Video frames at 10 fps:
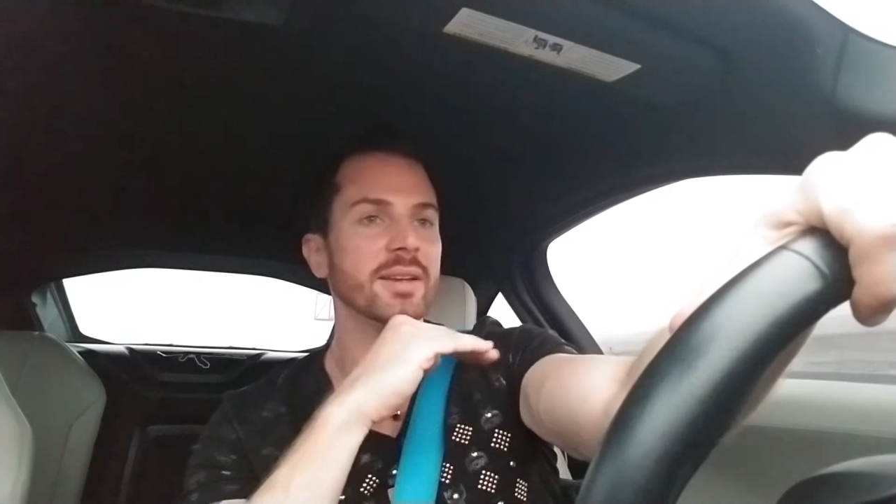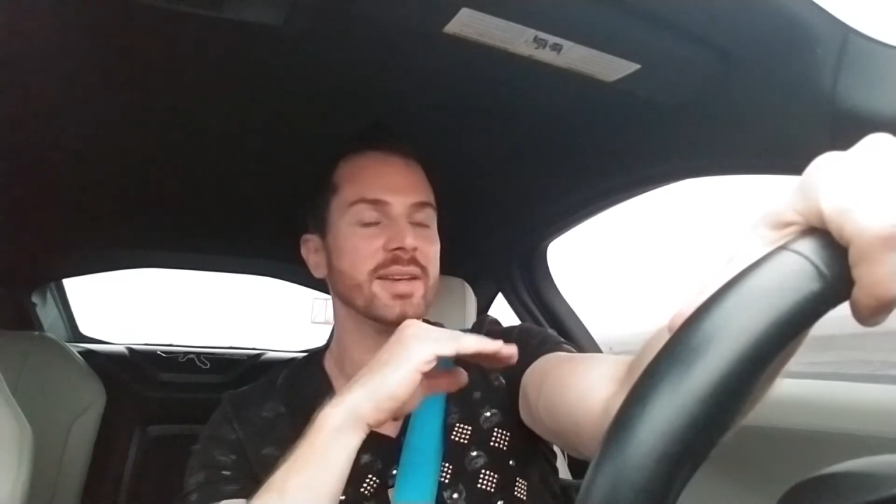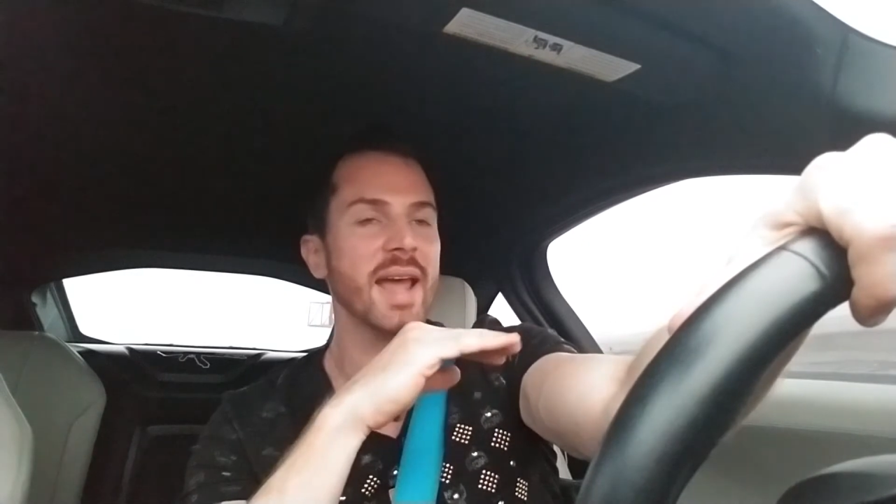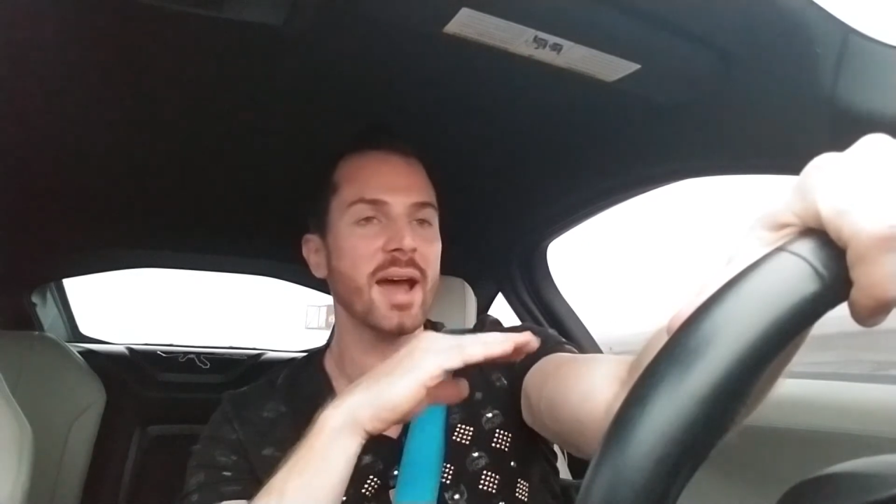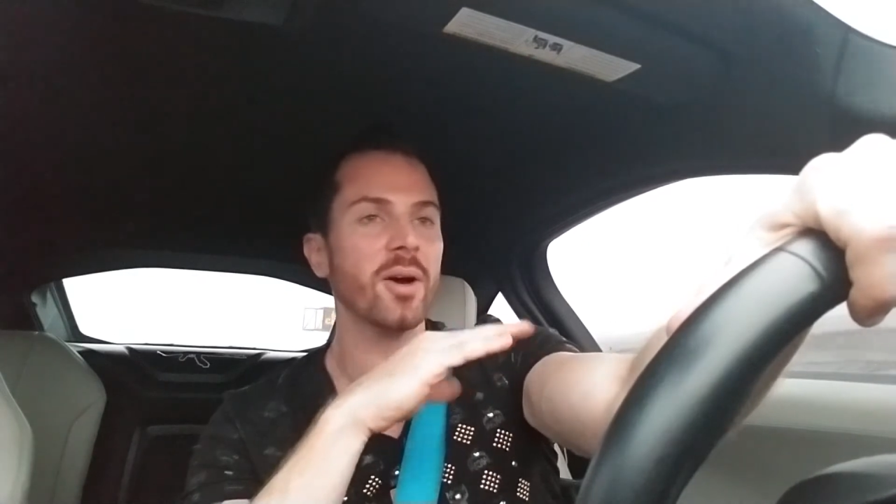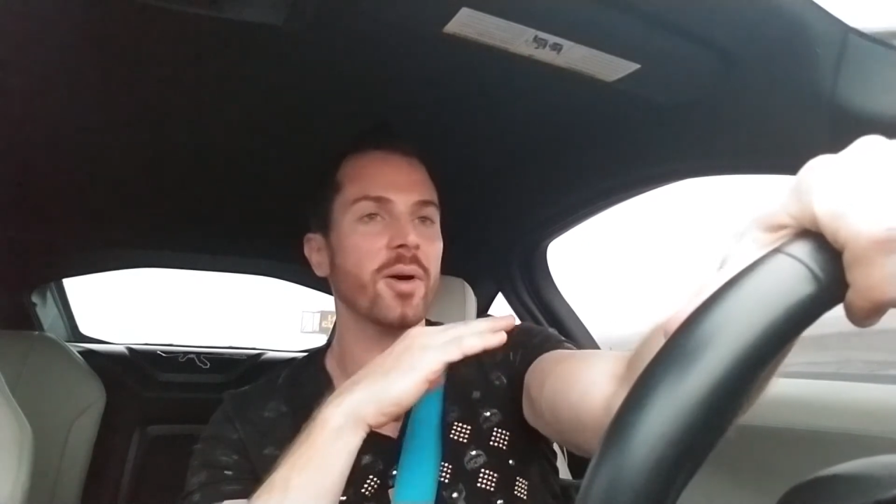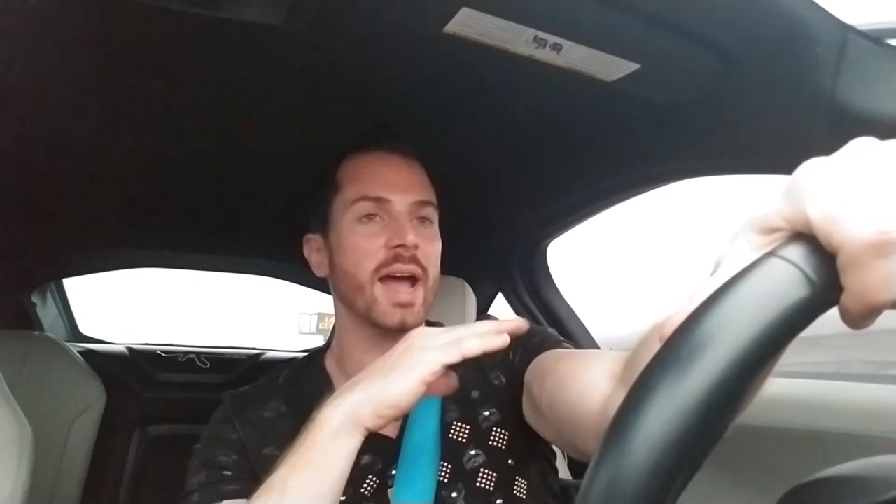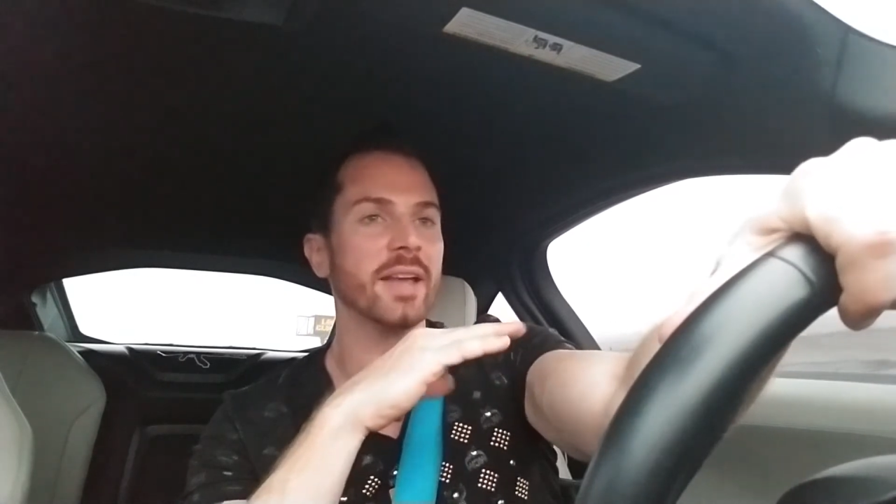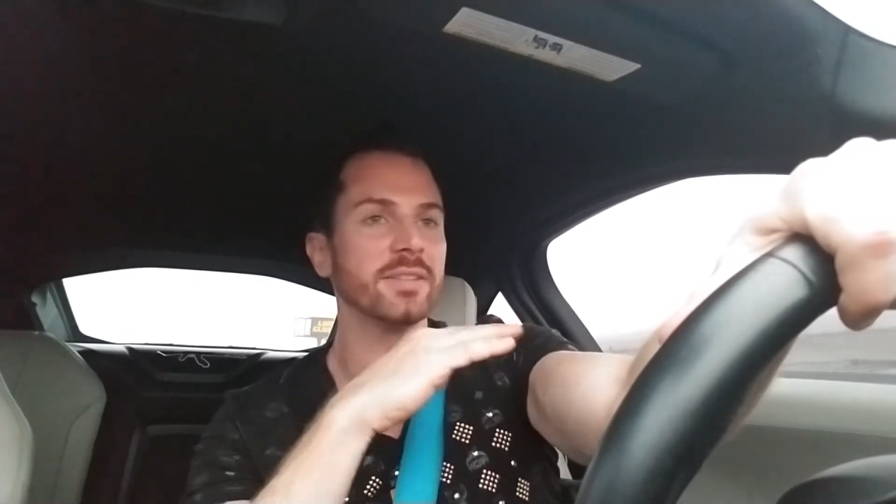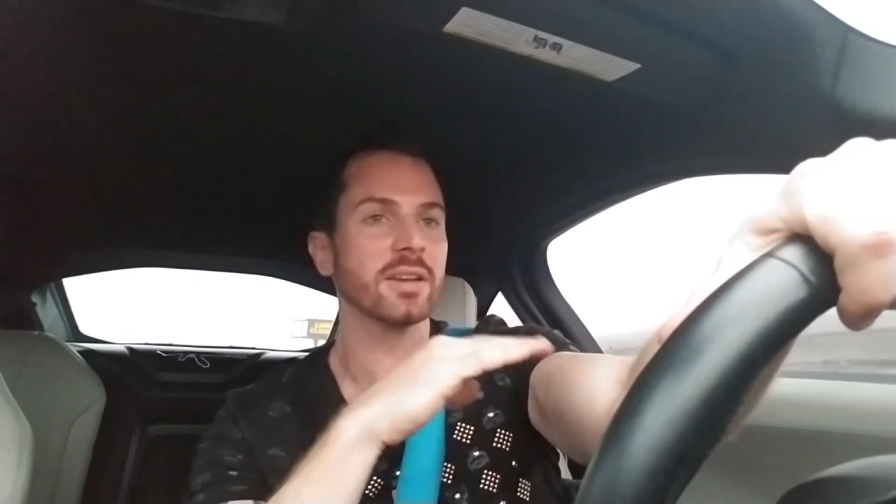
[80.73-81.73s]
now
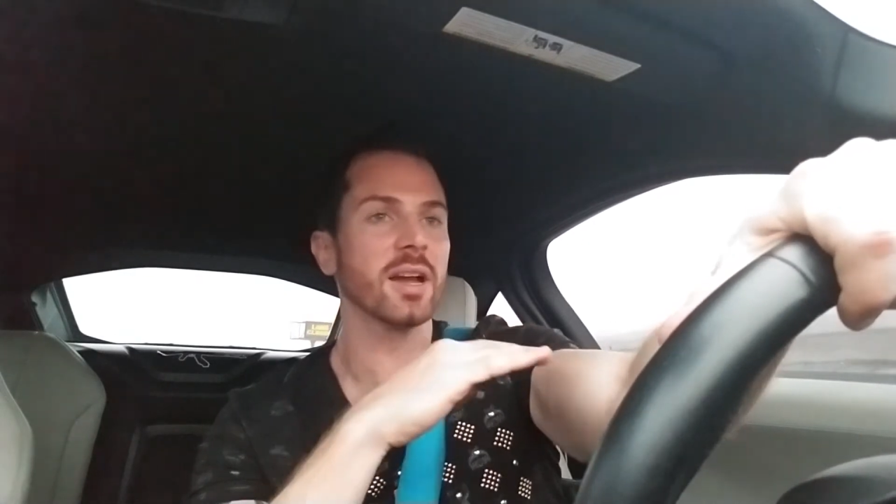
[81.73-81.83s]
as a